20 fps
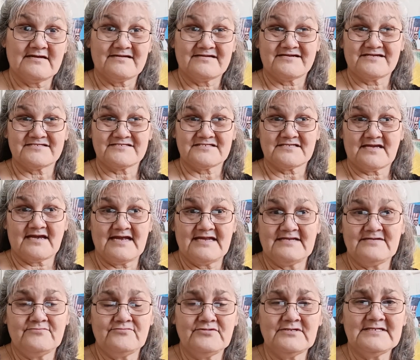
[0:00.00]
because
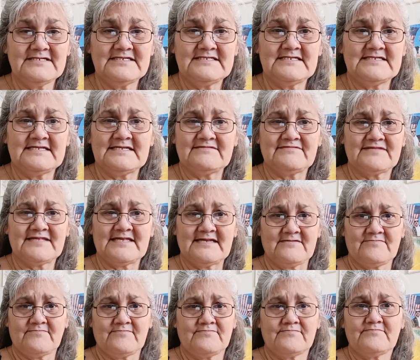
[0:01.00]
I really didn't
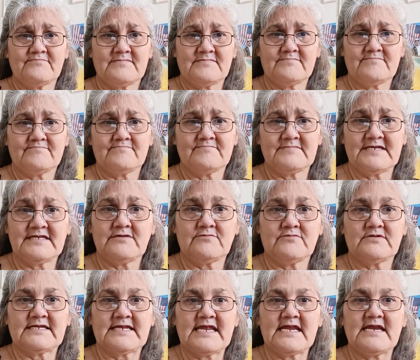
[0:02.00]
think
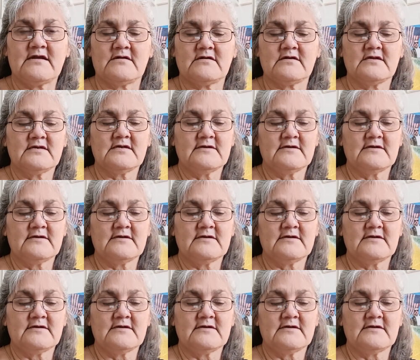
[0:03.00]
anyone cared.